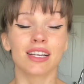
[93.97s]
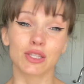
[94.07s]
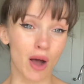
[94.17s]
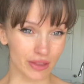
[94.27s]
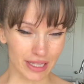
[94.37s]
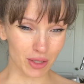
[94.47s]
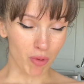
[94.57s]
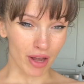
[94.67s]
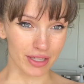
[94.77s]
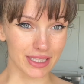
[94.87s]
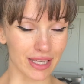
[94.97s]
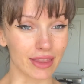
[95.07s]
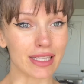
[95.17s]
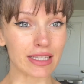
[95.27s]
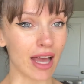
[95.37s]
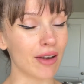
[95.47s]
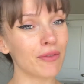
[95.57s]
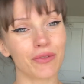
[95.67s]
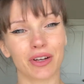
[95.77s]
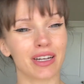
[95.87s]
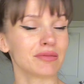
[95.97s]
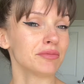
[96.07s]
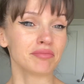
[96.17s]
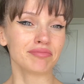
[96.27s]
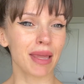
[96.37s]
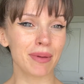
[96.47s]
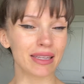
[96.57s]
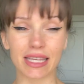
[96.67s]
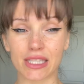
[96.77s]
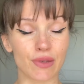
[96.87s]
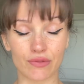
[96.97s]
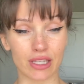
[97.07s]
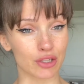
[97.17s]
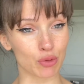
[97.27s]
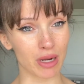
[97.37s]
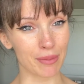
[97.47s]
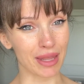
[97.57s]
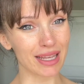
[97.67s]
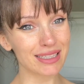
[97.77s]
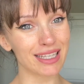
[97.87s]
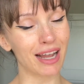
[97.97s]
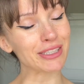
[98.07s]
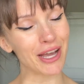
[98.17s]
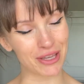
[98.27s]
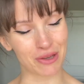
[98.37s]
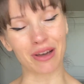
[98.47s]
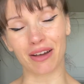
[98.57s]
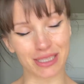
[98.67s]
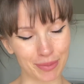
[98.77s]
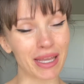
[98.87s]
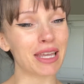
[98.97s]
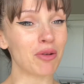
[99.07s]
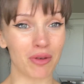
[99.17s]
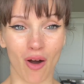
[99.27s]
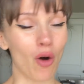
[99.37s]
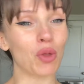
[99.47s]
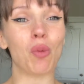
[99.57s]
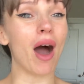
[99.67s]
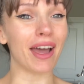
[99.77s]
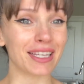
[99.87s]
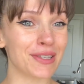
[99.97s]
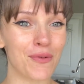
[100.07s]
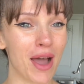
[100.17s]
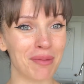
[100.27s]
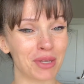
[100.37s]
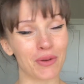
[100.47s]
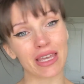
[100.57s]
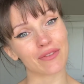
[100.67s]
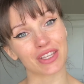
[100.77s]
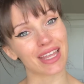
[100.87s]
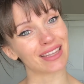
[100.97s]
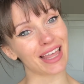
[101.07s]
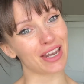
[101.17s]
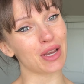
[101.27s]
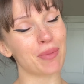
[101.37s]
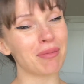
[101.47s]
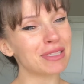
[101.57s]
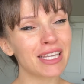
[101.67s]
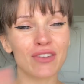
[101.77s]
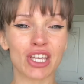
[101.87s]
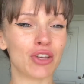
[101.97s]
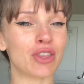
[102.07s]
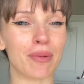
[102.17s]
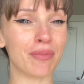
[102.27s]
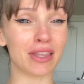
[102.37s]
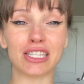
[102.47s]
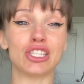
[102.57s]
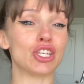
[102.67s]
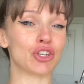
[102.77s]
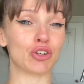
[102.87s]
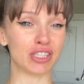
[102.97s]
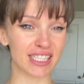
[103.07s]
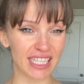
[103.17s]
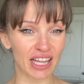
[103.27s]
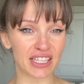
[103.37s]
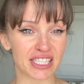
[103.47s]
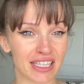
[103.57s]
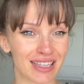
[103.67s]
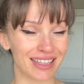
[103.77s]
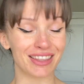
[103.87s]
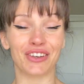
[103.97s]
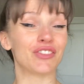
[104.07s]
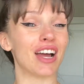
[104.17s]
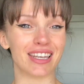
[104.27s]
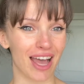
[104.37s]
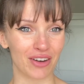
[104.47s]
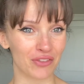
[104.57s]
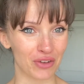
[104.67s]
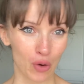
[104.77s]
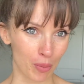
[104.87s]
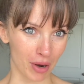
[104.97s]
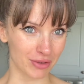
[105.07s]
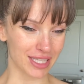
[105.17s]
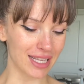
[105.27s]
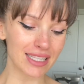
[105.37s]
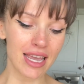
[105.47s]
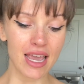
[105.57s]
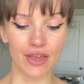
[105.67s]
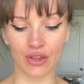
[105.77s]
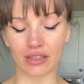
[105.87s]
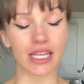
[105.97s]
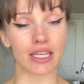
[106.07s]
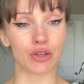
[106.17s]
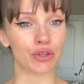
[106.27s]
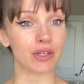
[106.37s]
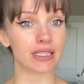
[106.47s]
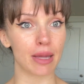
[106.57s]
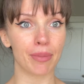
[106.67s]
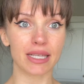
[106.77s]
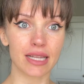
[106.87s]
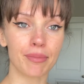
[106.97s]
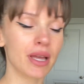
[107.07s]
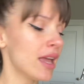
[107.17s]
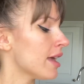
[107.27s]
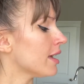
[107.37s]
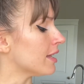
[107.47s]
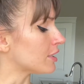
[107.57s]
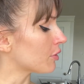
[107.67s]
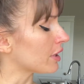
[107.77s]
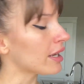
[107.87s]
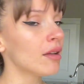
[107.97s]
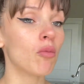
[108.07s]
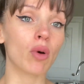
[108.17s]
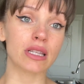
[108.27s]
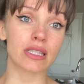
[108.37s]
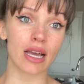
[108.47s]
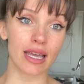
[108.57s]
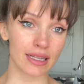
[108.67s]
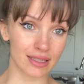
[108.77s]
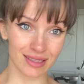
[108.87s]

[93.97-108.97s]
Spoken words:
So I'll let the water sit in the sun for maybe at least 15 or 20 minutes, and I'll explain all the whys of why I'm doing everything later, but I'm just giving you the general skeleton, the rundown of the whole process, and then I'll take you through it step by step. And so then once it